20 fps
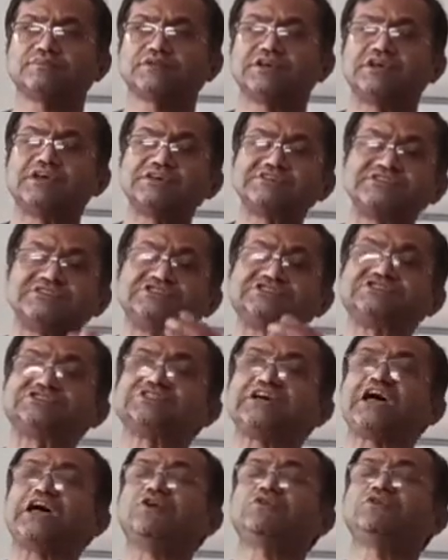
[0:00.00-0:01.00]
is
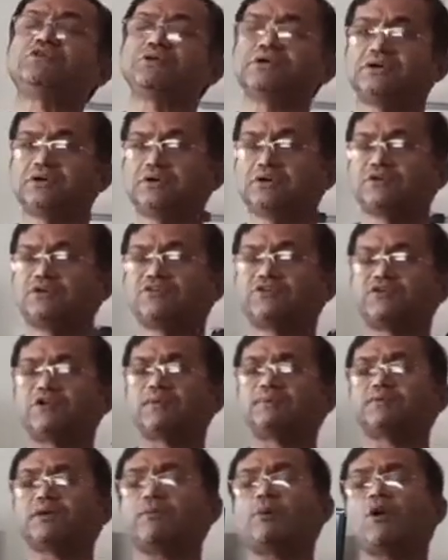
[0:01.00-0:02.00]
saved
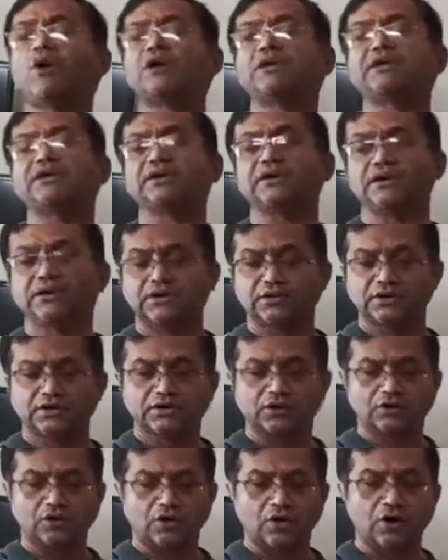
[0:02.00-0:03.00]
from the body
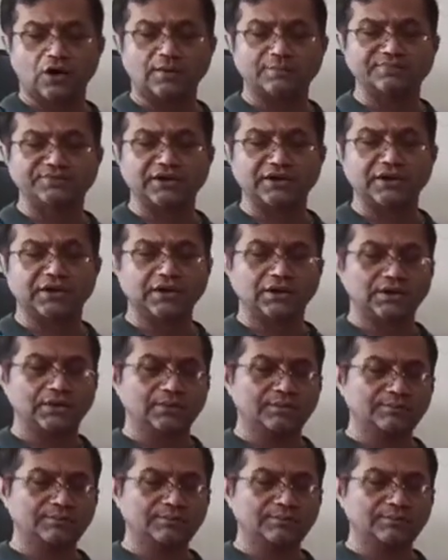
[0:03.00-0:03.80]
of the